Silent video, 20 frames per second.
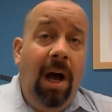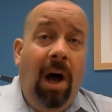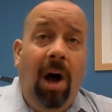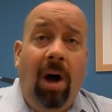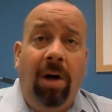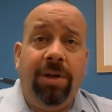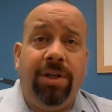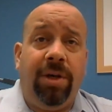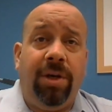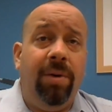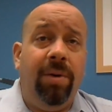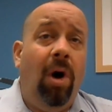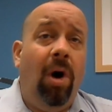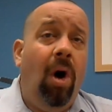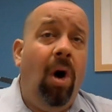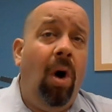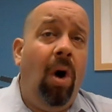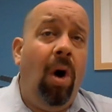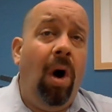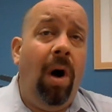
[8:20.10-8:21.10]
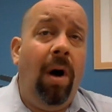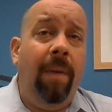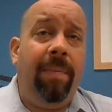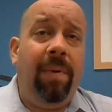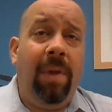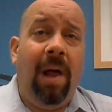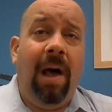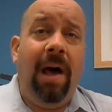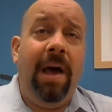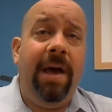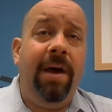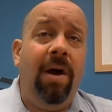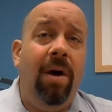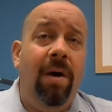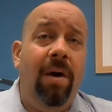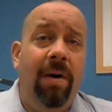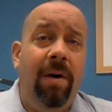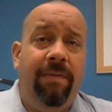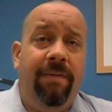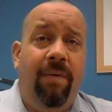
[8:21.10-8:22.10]
Also, apply
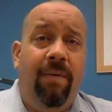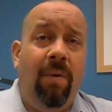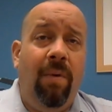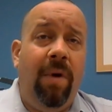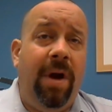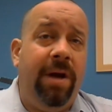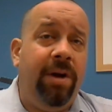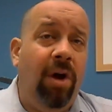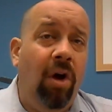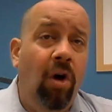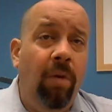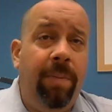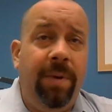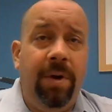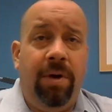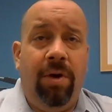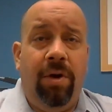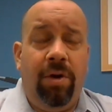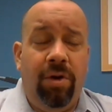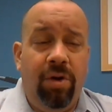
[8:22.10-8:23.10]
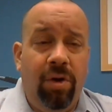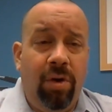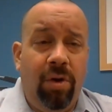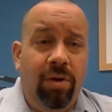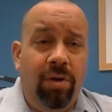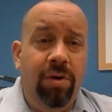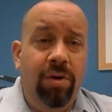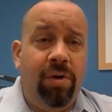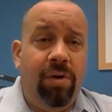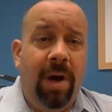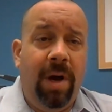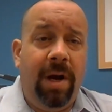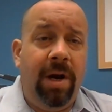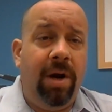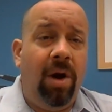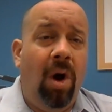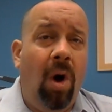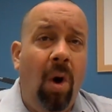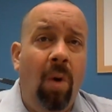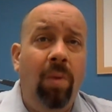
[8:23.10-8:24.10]
for and open new
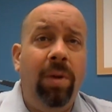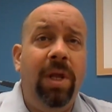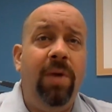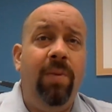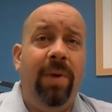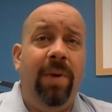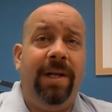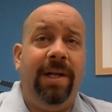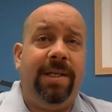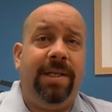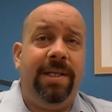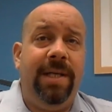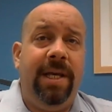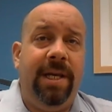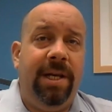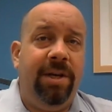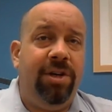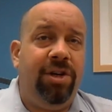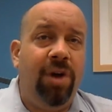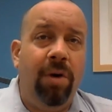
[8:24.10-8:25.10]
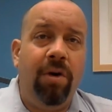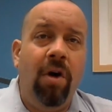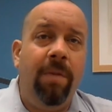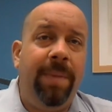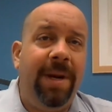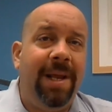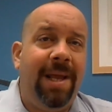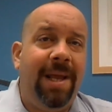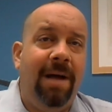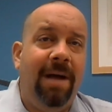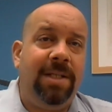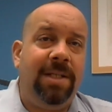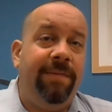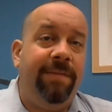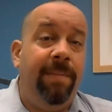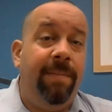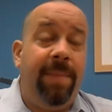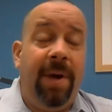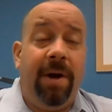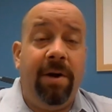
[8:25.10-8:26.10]
credit only when it's needed. Don't open accounts to
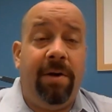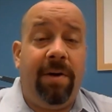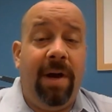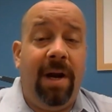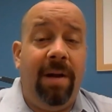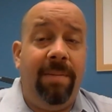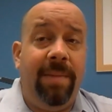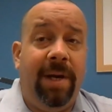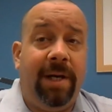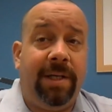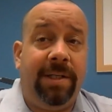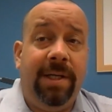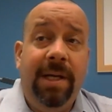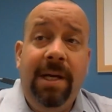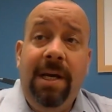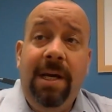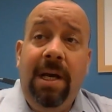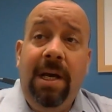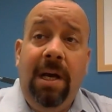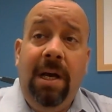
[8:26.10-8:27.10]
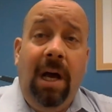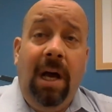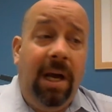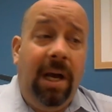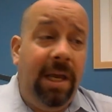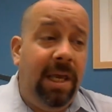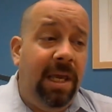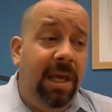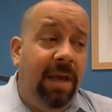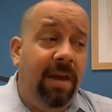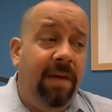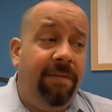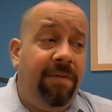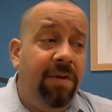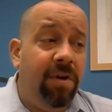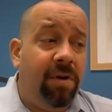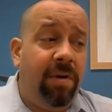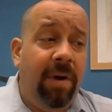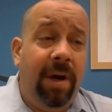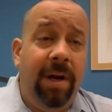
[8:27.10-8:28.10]
have a better credit mix. If
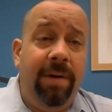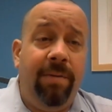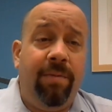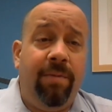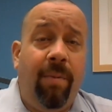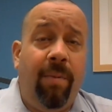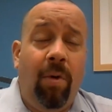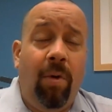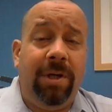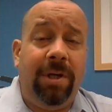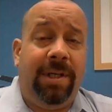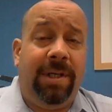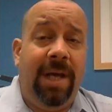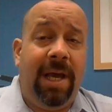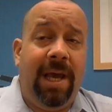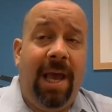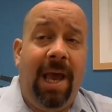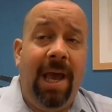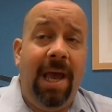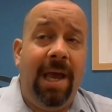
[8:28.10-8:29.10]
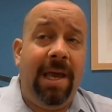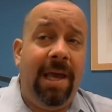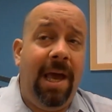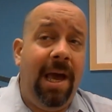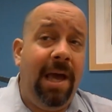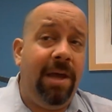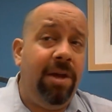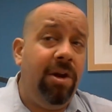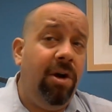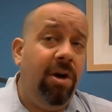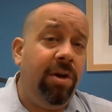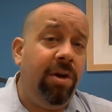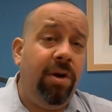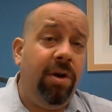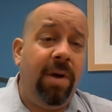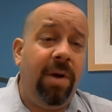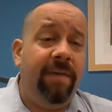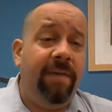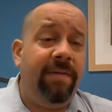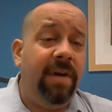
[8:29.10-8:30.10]
your credit report's saying, hey, you
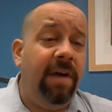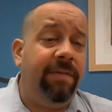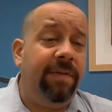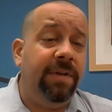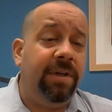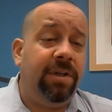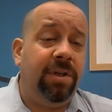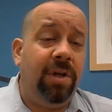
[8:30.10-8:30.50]
don't have enough